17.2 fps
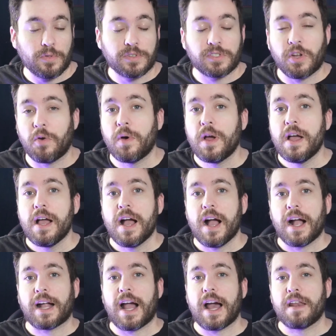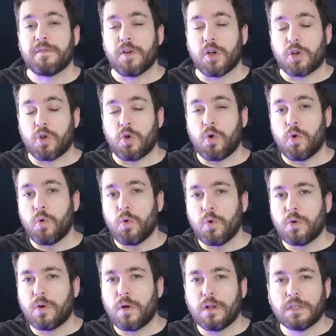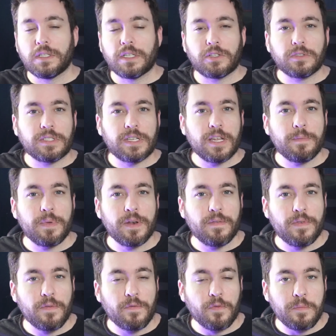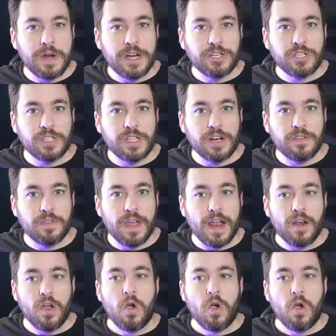So a kind of a cool little tidbit of information there that